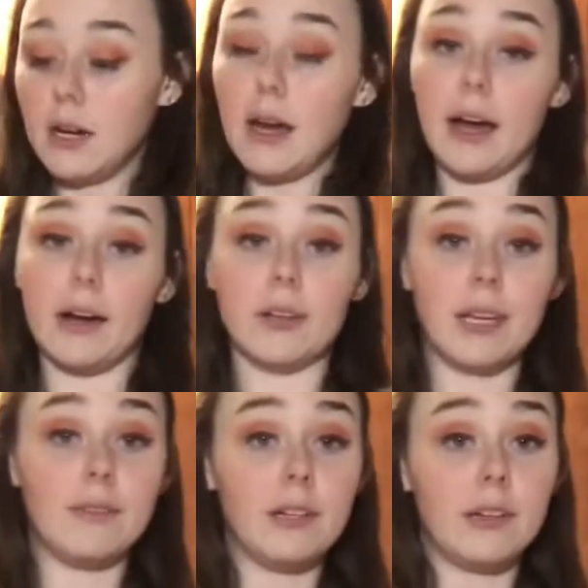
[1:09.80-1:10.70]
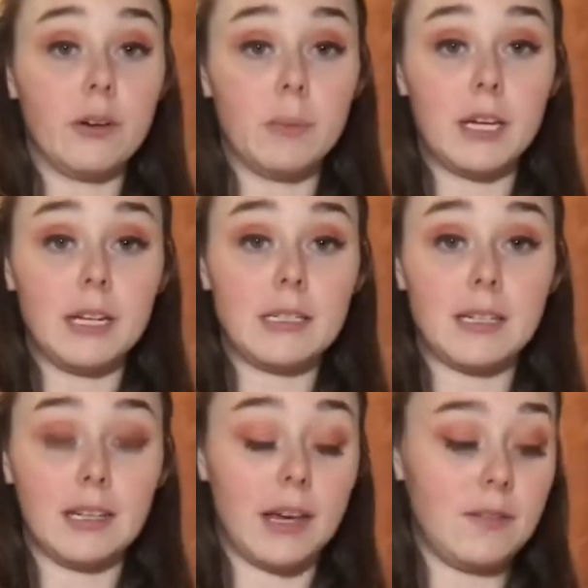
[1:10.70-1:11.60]
I only have a little bit
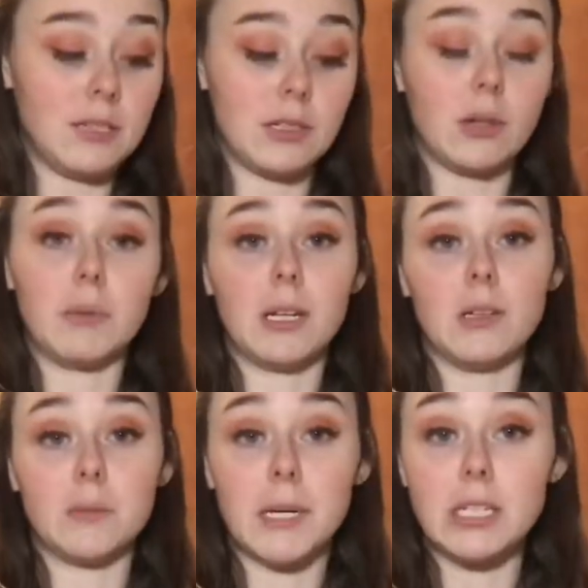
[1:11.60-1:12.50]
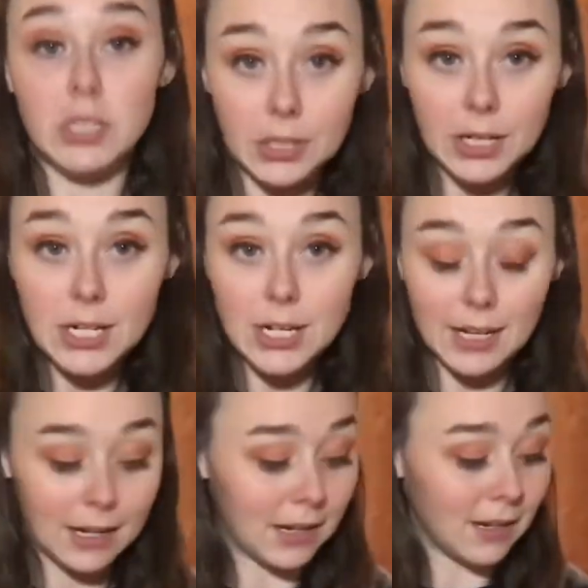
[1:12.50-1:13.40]
left, so I'm going to use my dirty
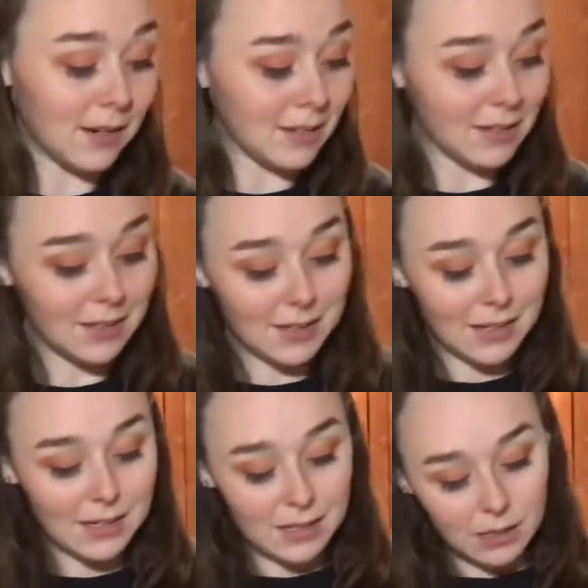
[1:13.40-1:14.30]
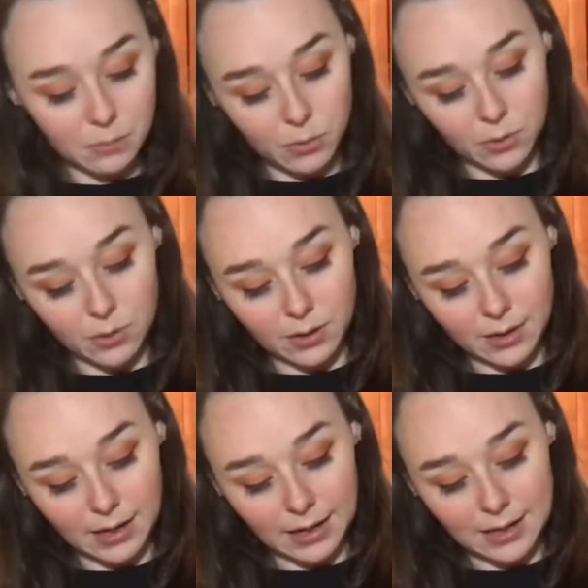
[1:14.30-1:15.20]
chicken hand to pour
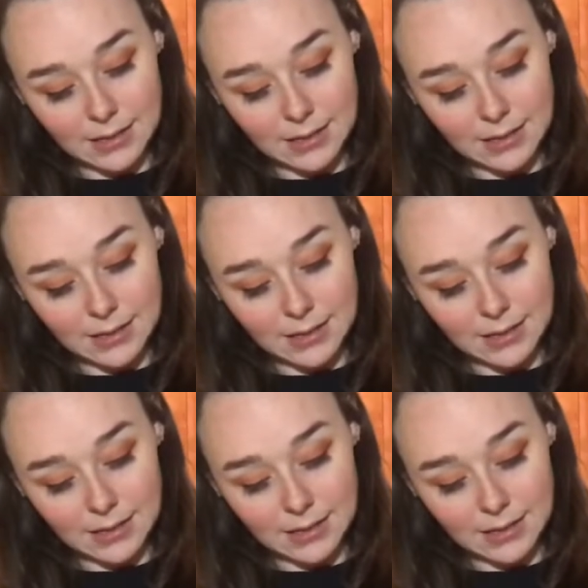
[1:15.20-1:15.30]
that